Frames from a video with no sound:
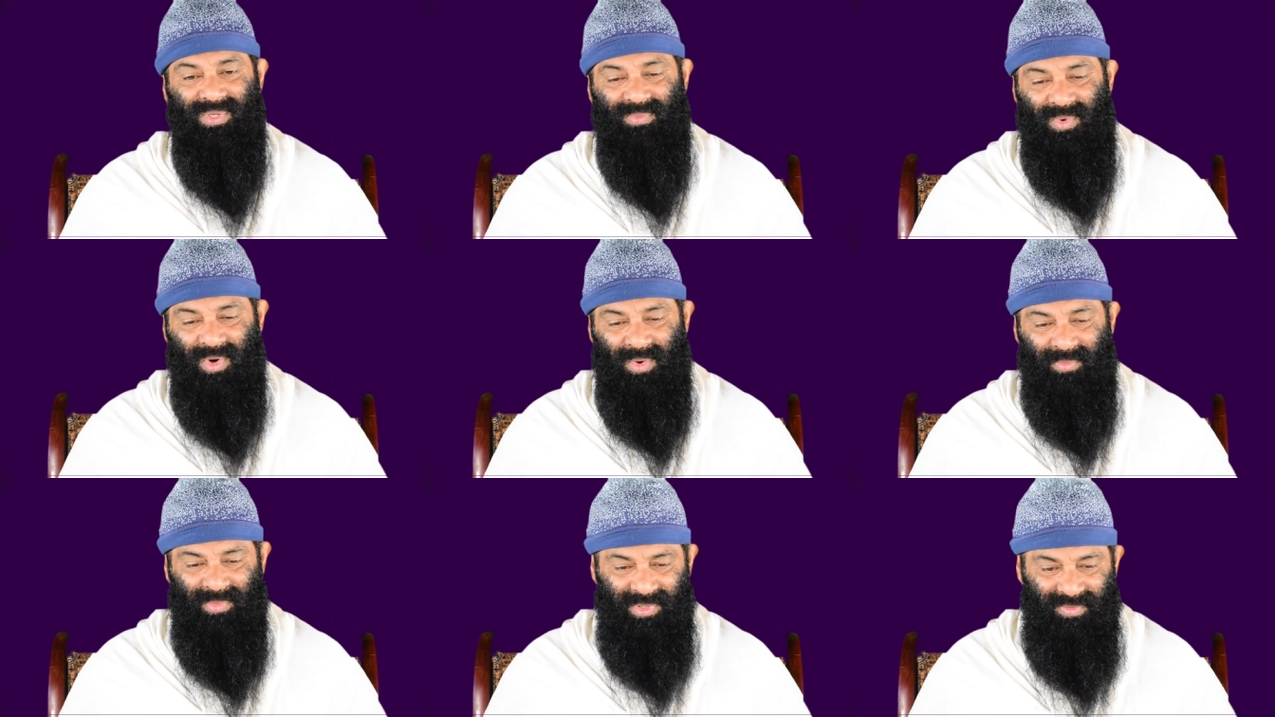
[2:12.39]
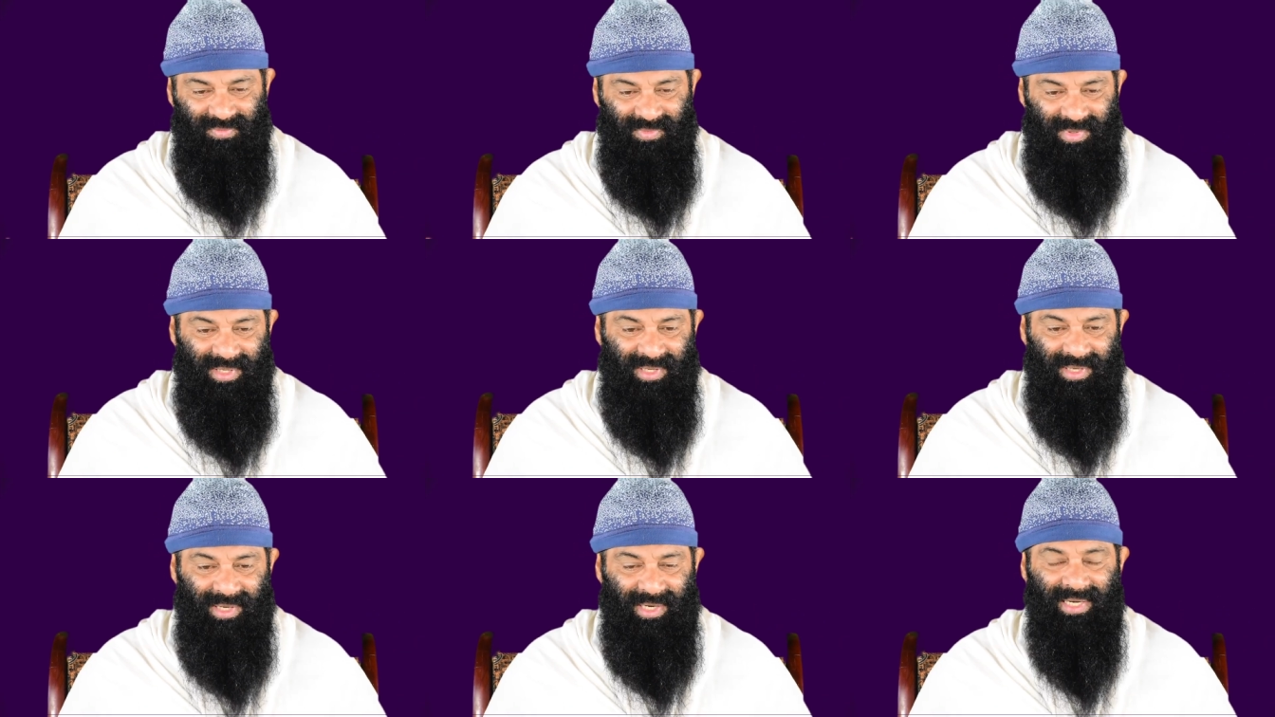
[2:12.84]
The moment
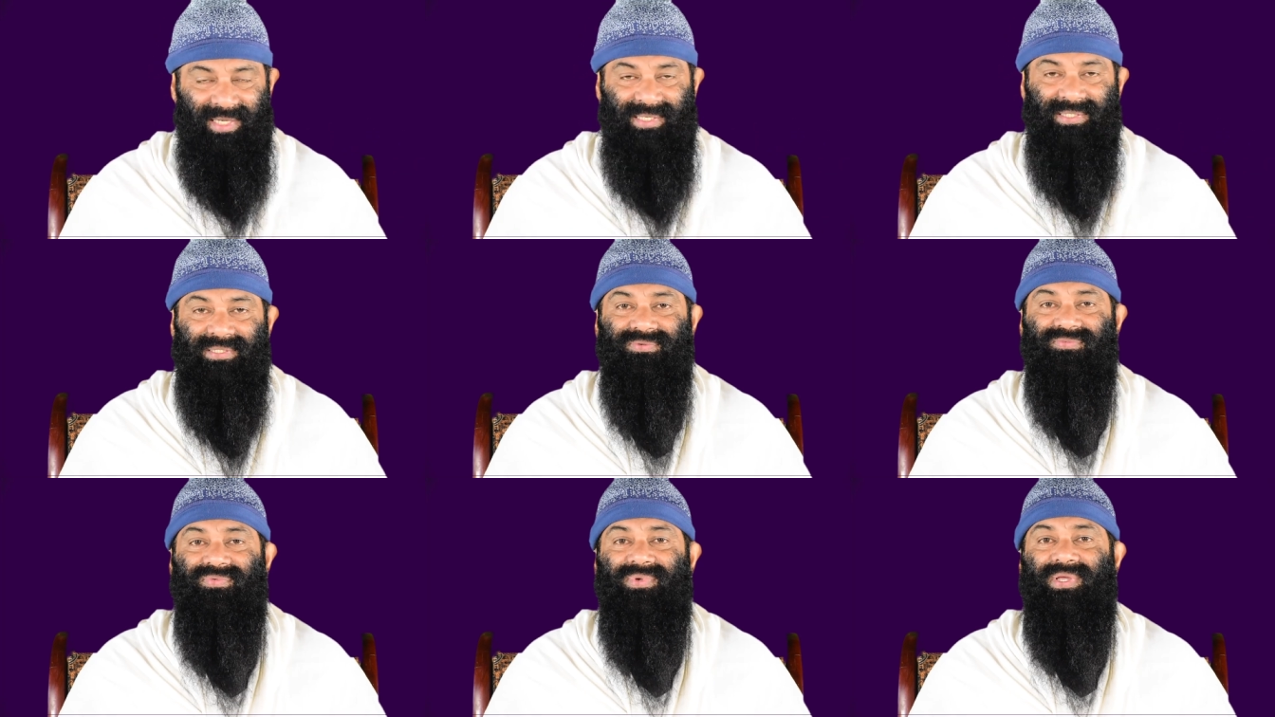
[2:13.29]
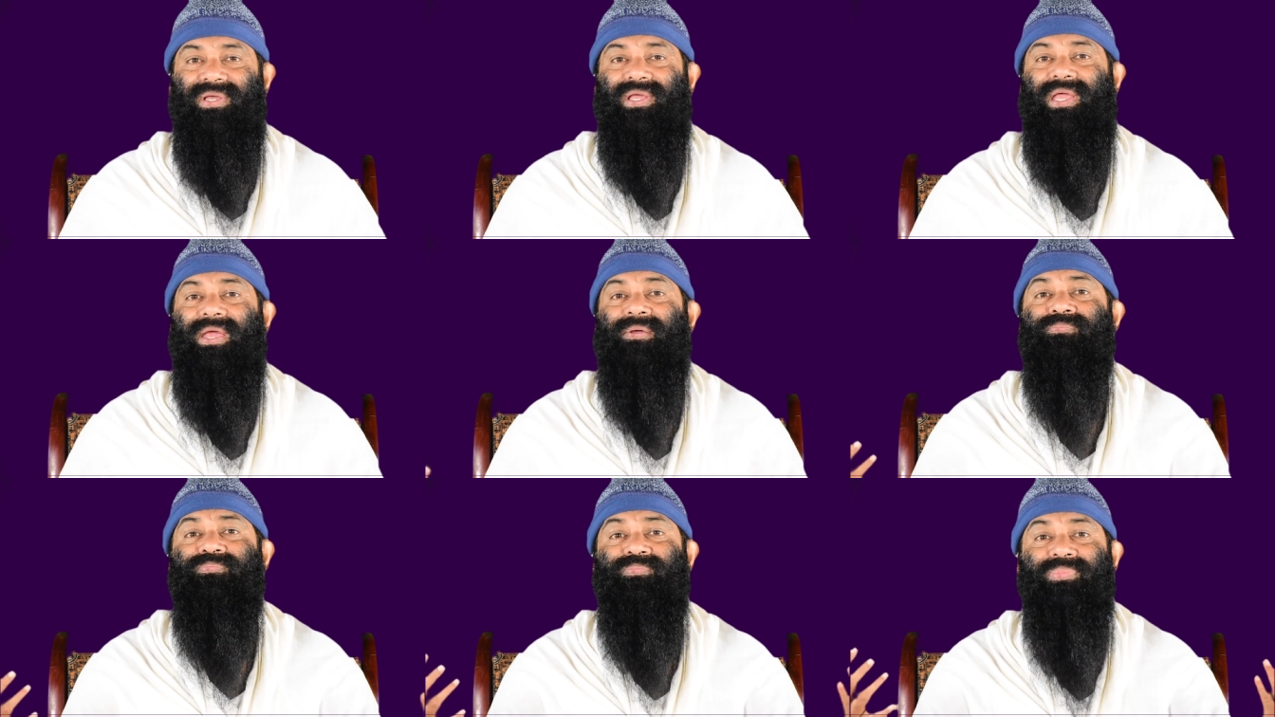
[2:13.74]
we collect,
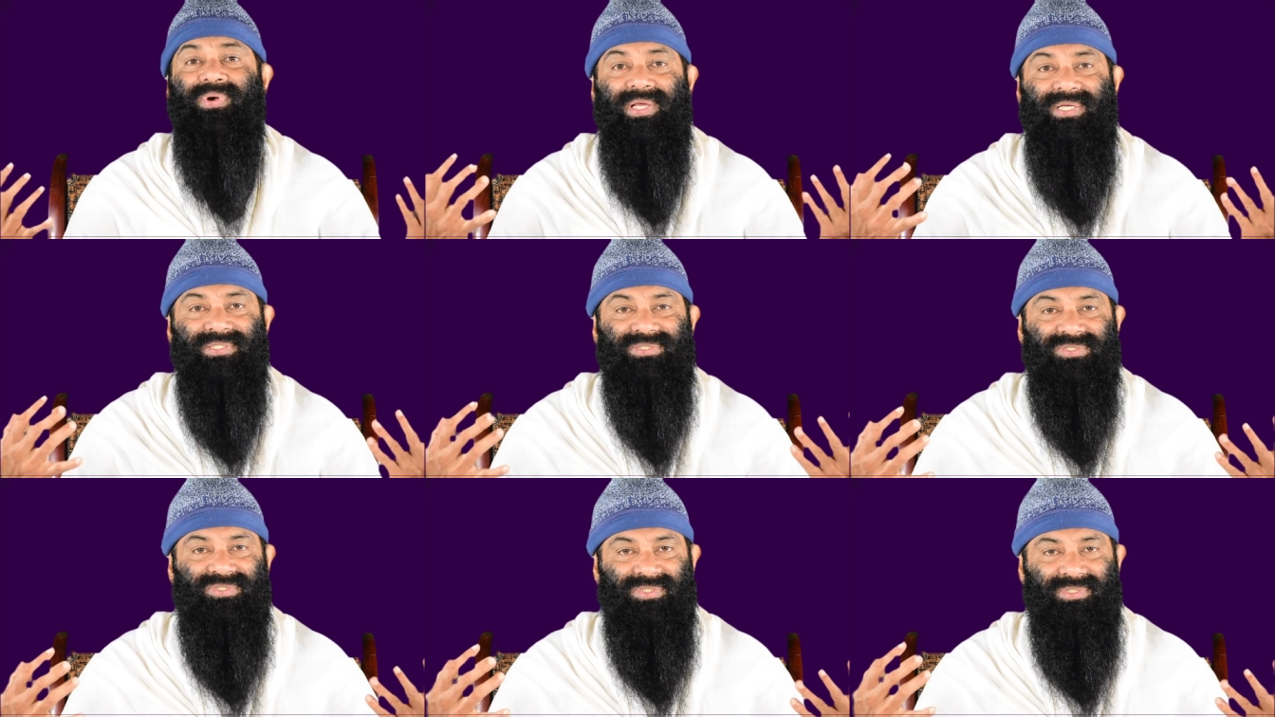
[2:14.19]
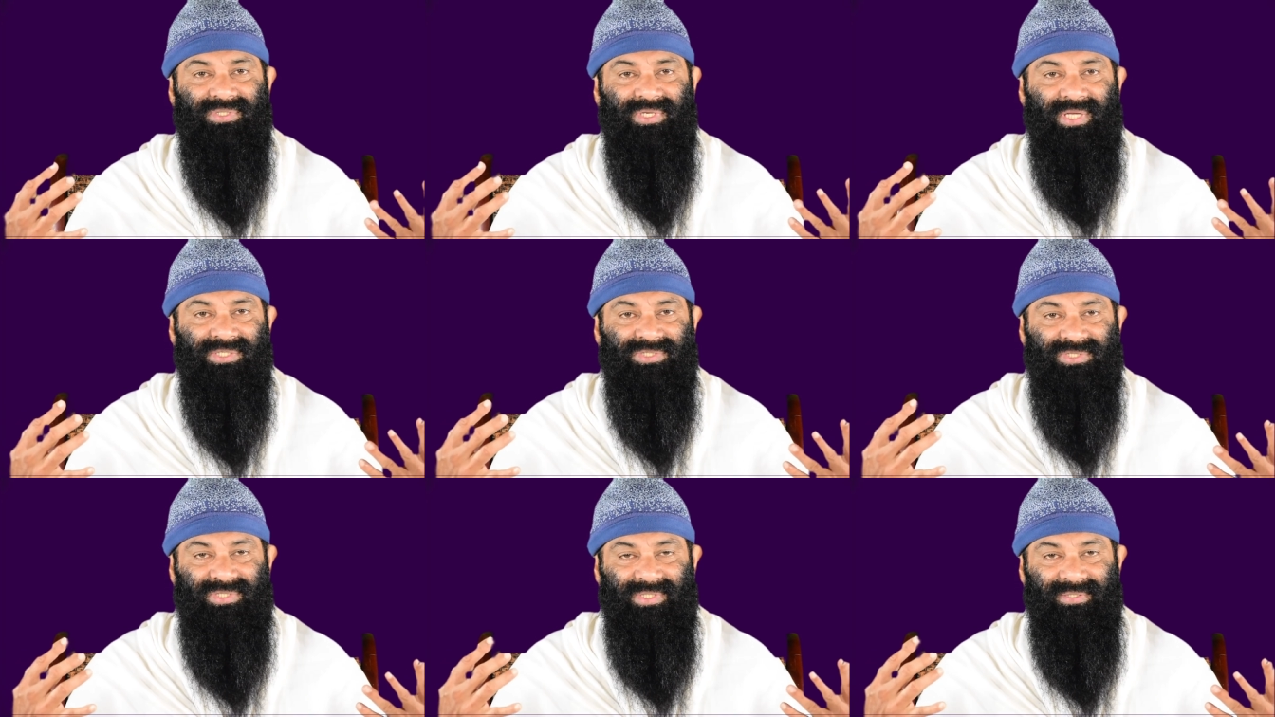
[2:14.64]
we embrace the
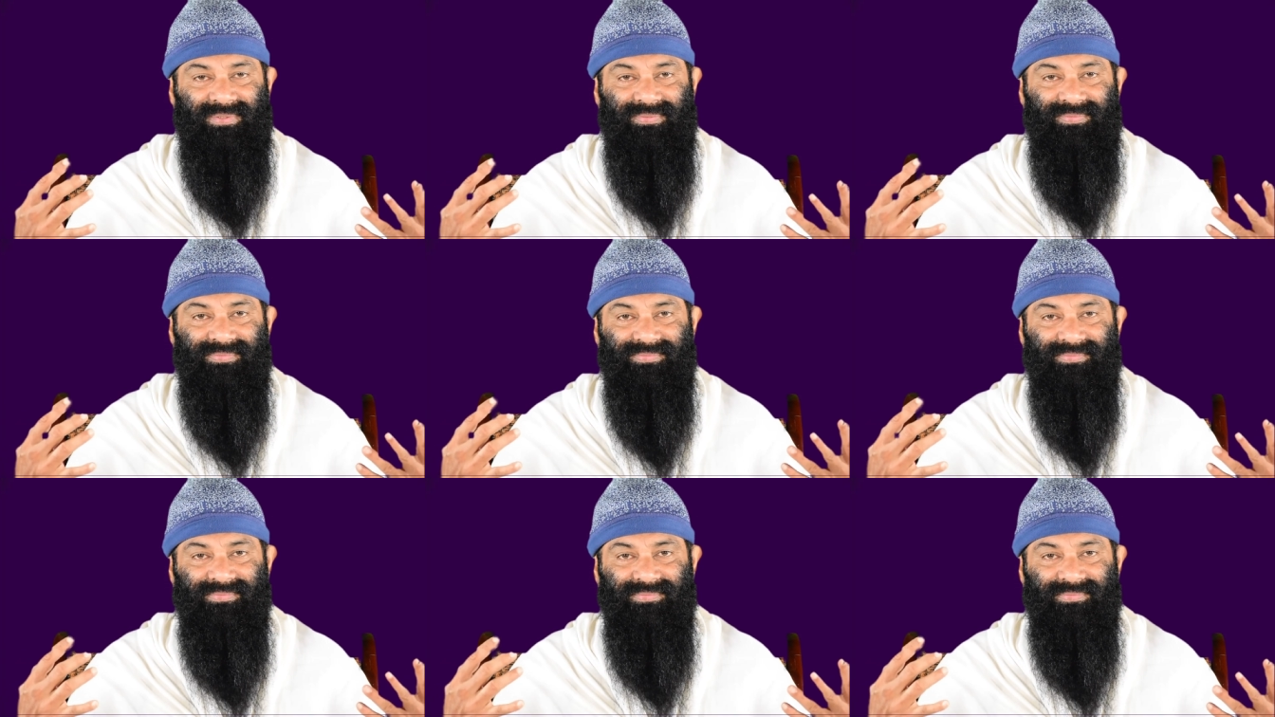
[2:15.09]
nature,